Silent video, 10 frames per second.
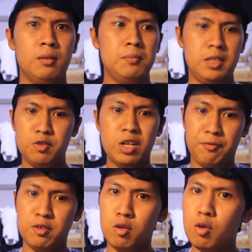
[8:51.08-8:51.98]
Man, you
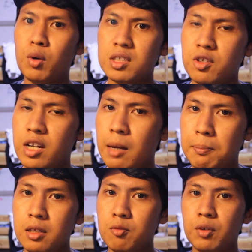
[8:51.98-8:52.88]
never know what's going to
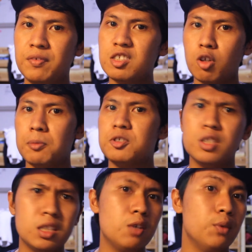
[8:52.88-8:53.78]
happen with this
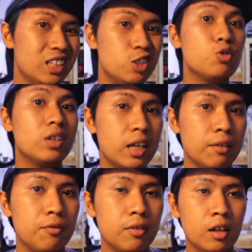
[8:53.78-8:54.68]
opportunity when you
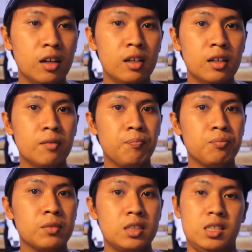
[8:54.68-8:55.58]
give.
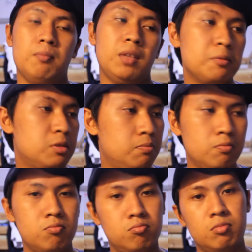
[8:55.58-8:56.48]
Sometimes
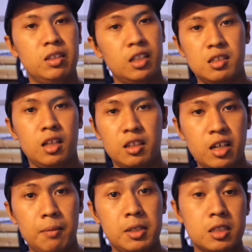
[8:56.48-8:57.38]

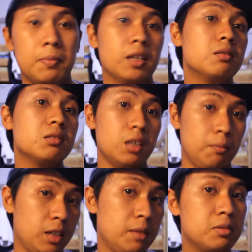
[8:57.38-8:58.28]
nothing happens, but
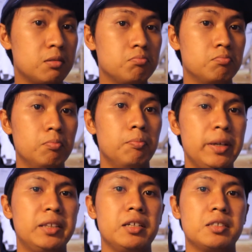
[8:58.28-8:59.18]
sometimes
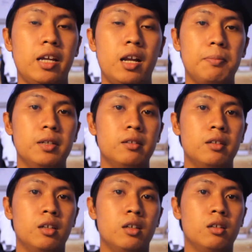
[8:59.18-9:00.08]
big things can happen.
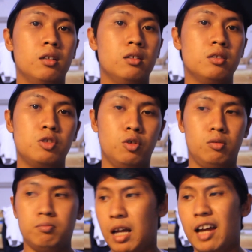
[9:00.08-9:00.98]

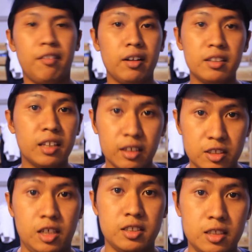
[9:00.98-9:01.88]
So I'd rather take the
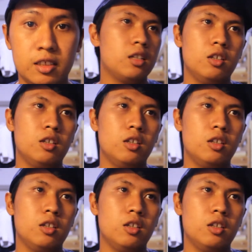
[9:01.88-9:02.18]
chances.